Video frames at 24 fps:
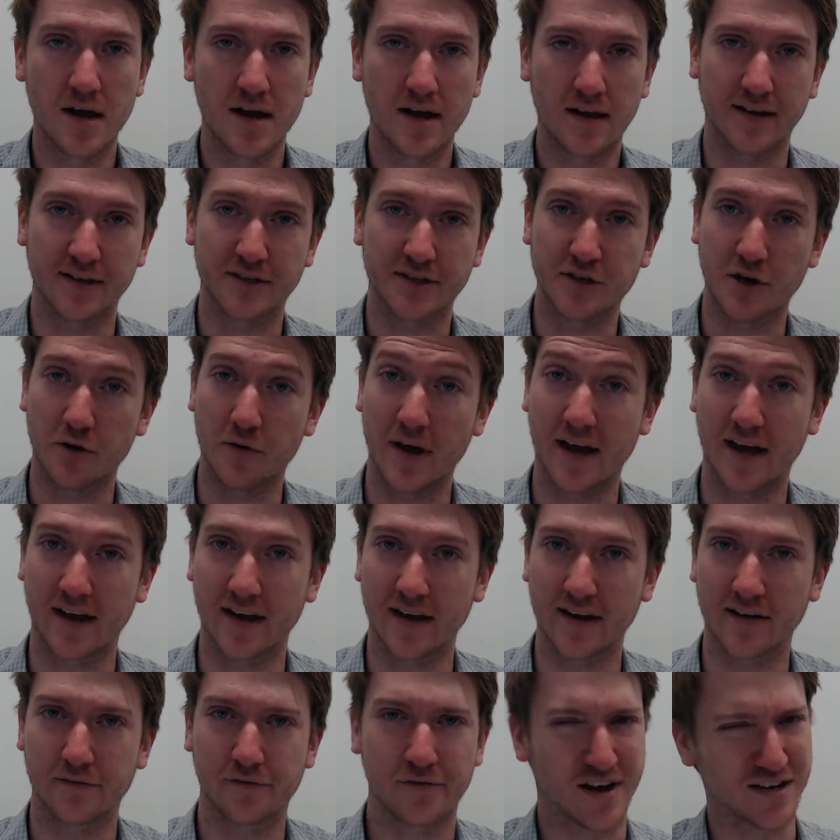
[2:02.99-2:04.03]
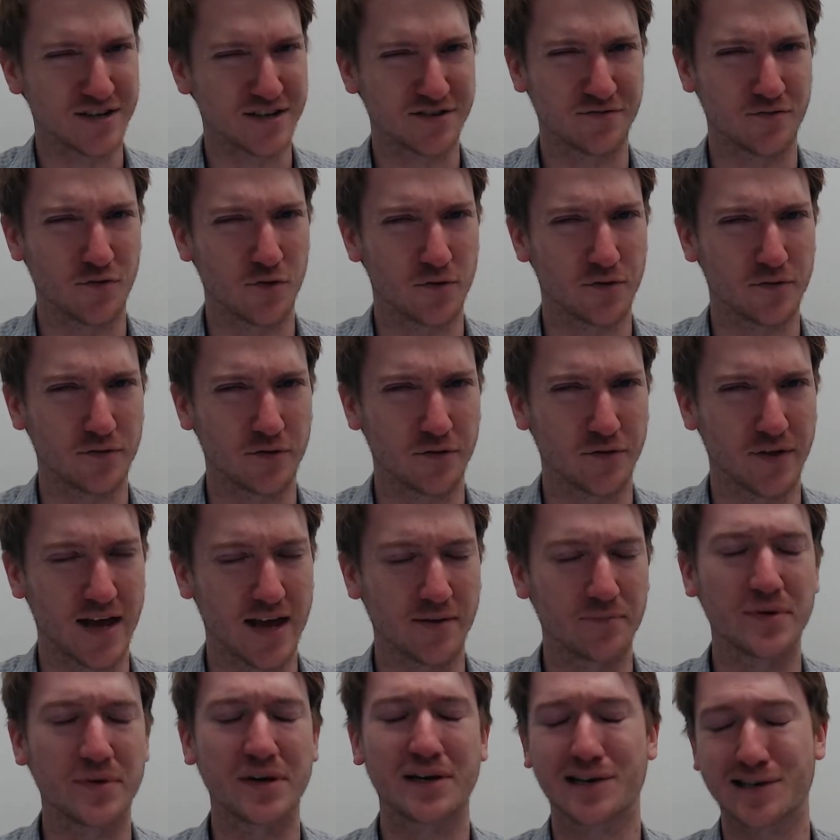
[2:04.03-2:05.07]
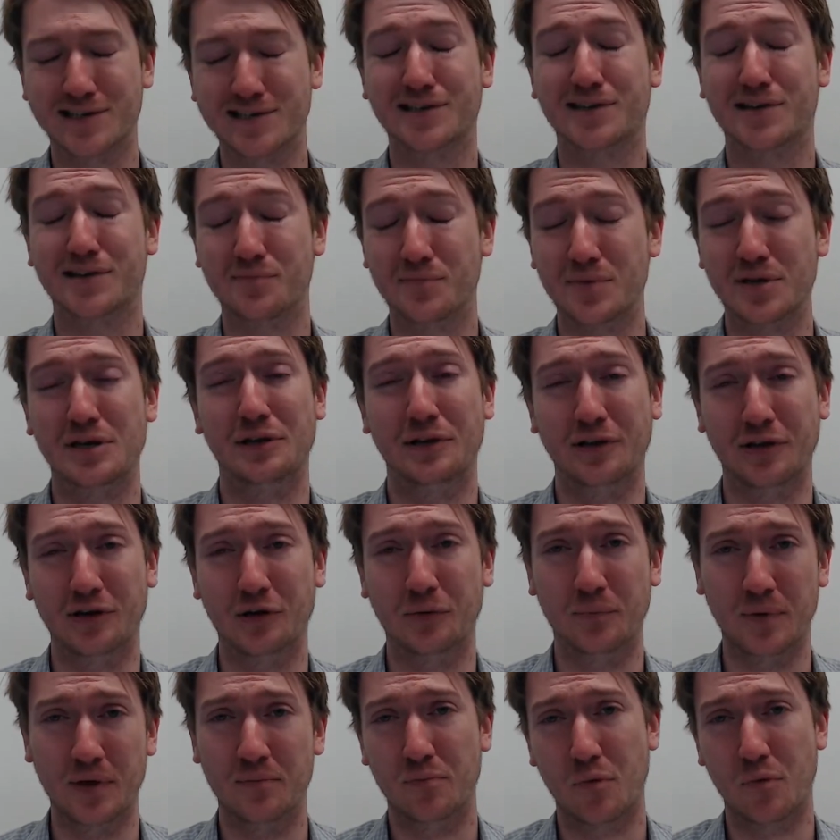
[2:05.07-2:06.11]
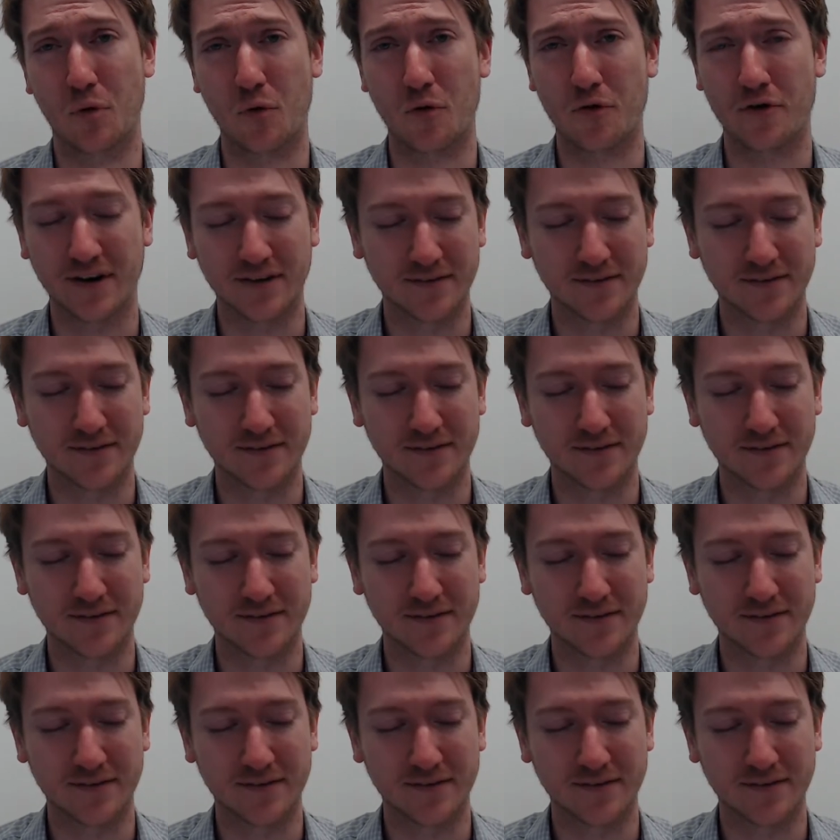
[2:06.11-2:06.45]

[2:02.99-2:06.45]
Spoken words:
let's go ahead and fast forward through that because it can be a little bit boring.